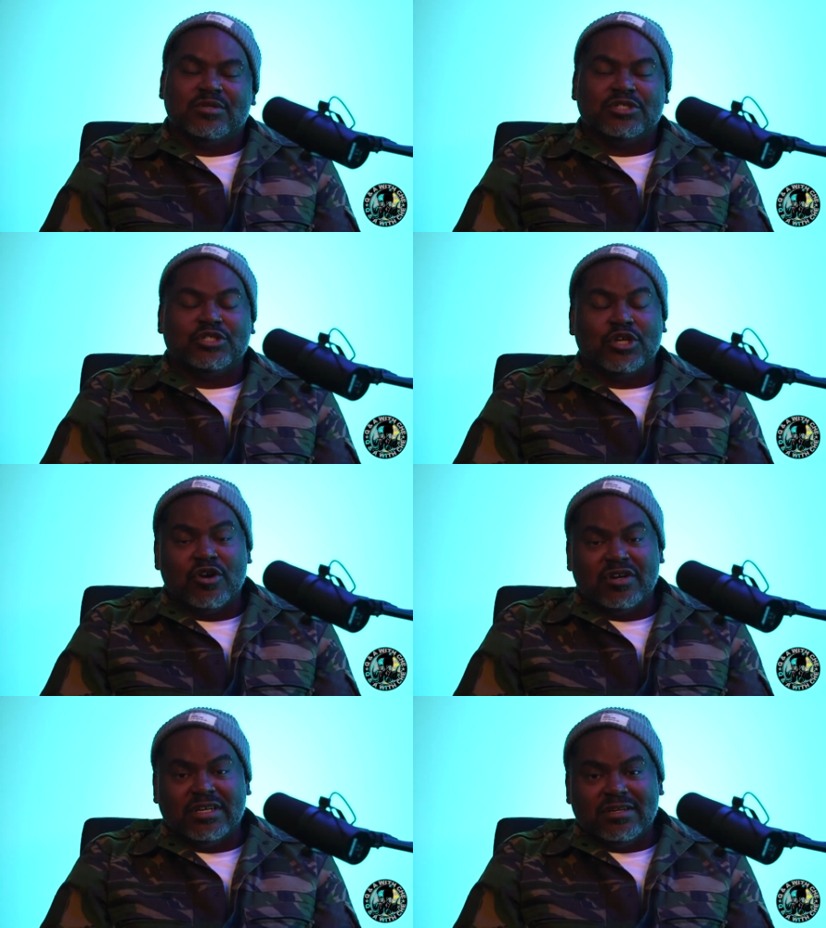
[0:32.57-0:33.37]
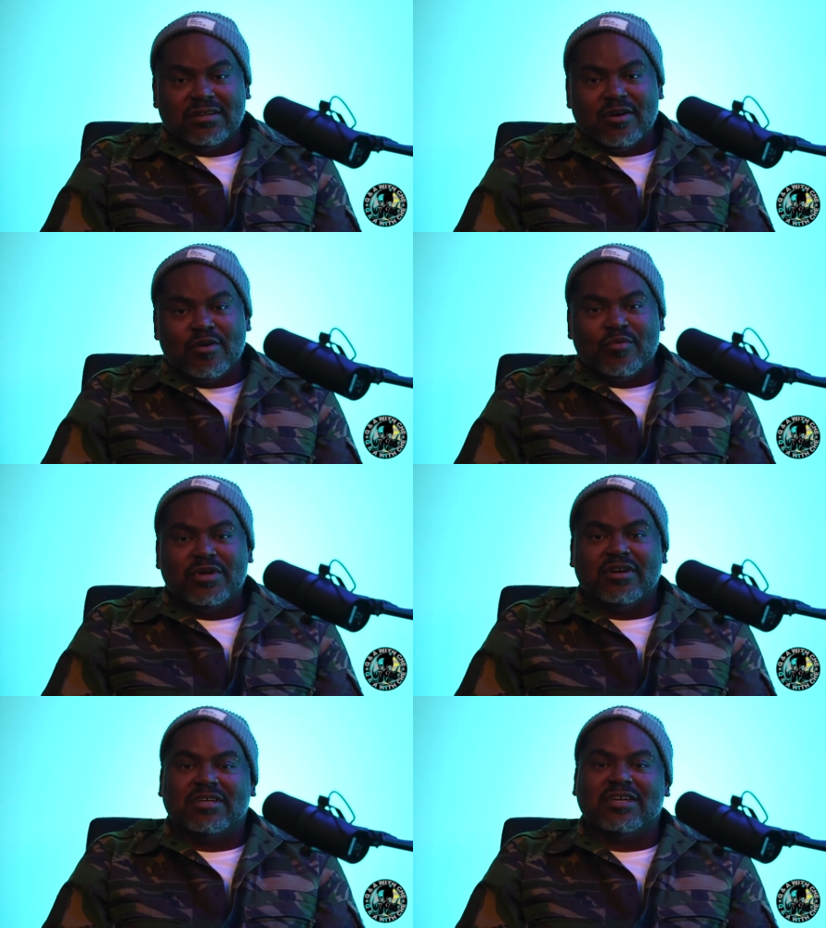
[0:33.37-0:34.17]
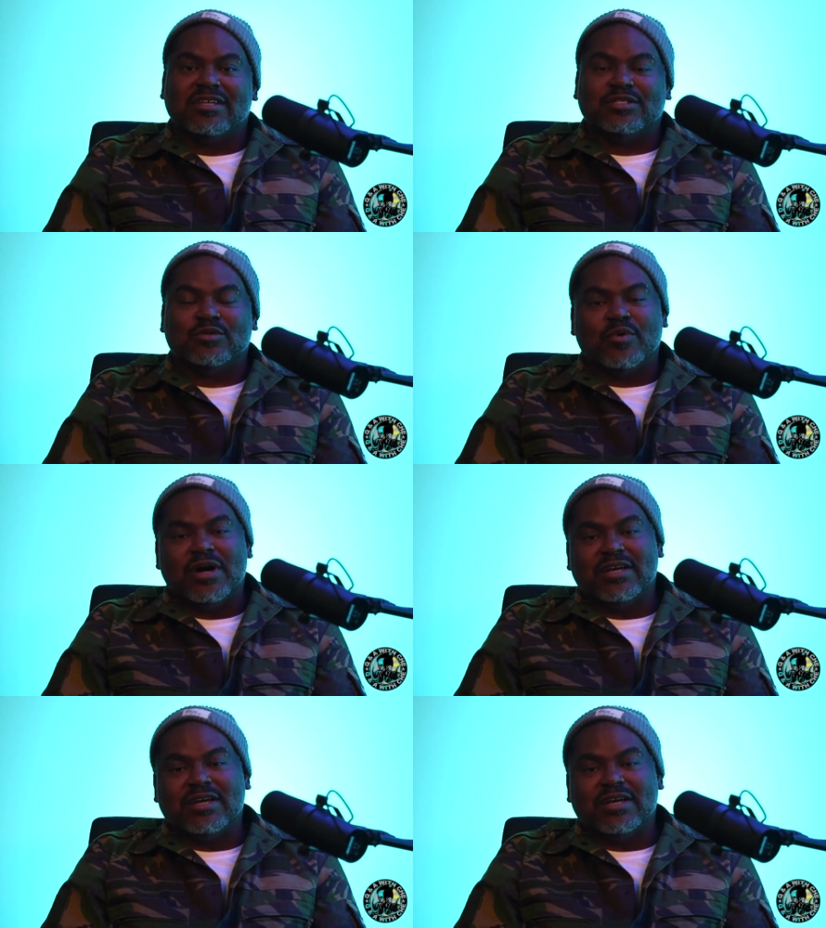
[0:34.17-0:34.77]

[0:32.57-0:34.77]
his journey. We're going to get into where